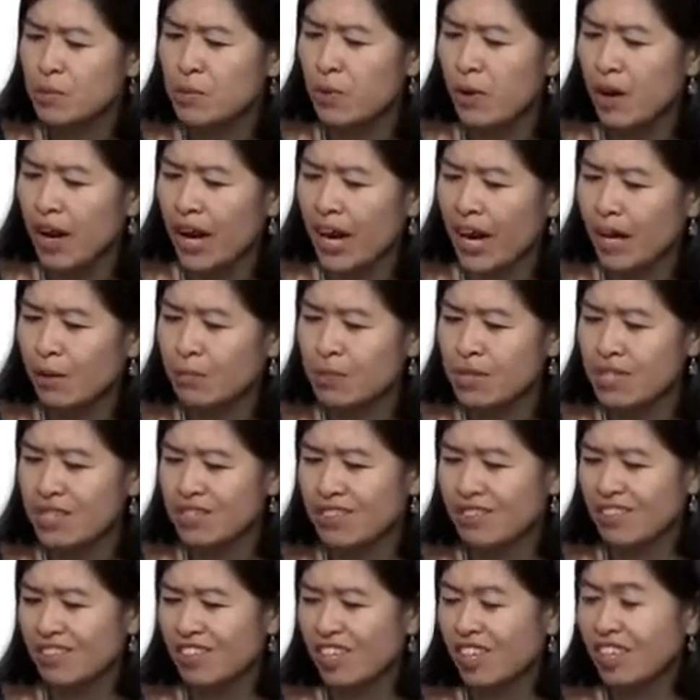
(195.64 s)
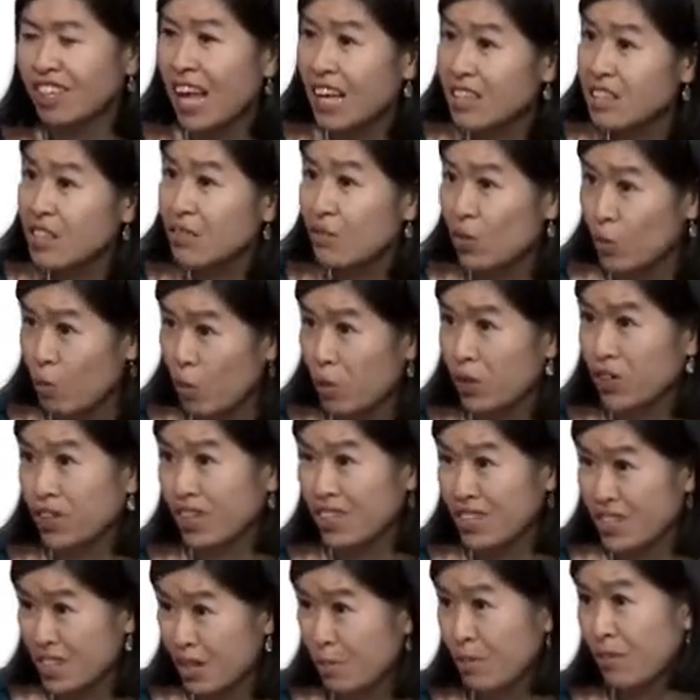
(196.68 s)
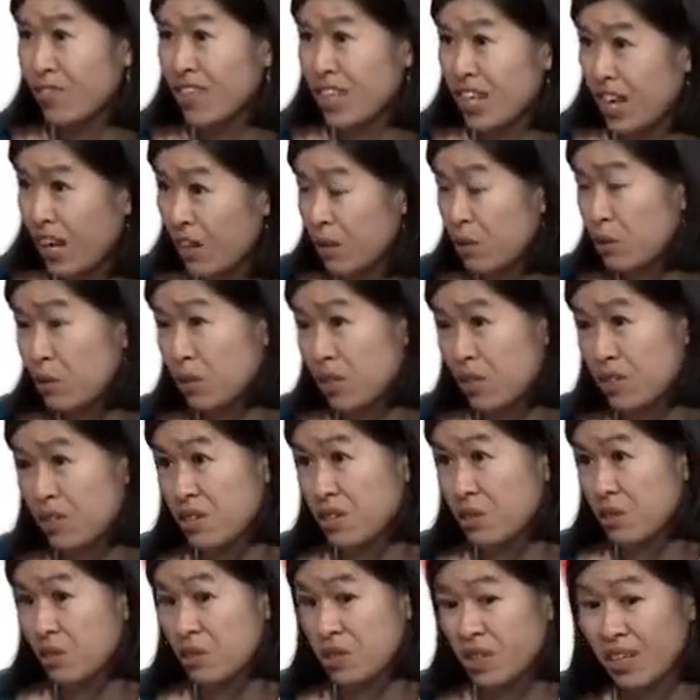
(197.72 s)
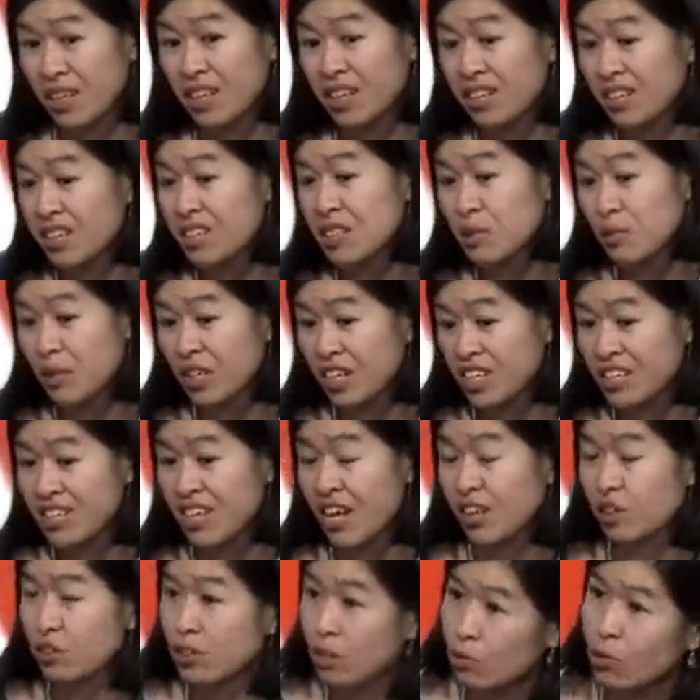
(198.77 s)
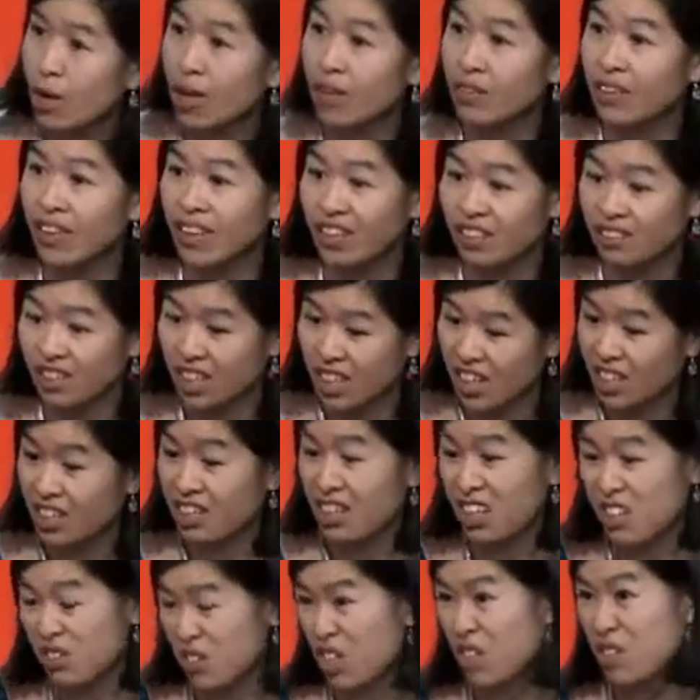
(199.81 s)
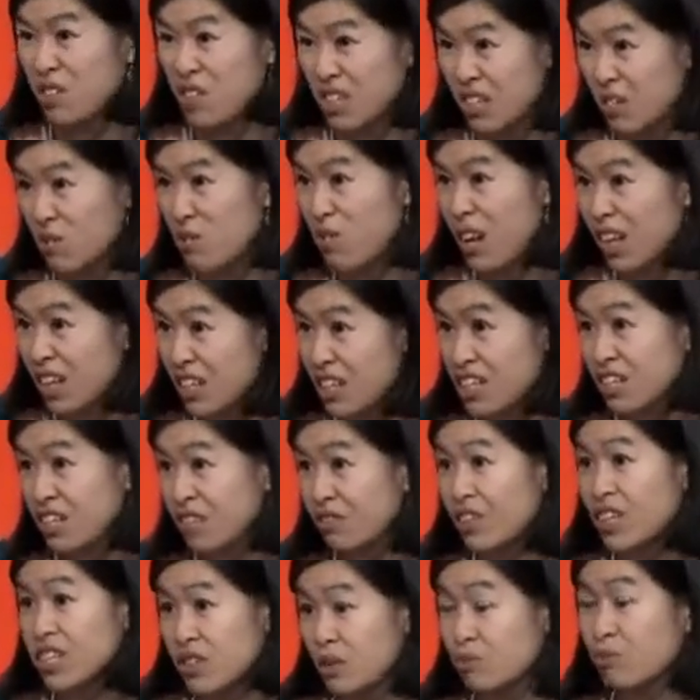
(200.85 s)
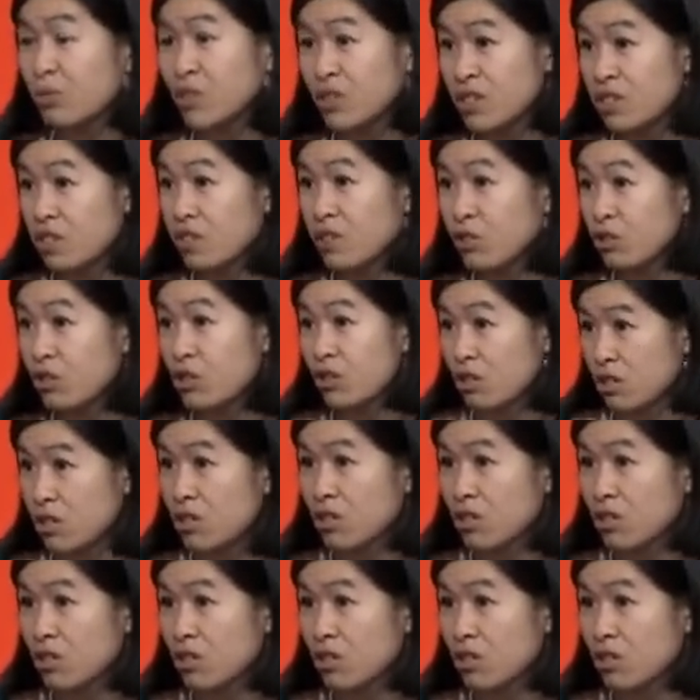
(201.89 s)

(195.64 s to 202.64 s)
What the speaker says: perhaps less of a worry than some of the other concerns. I think this one is actually one that there is a relatively simple solution.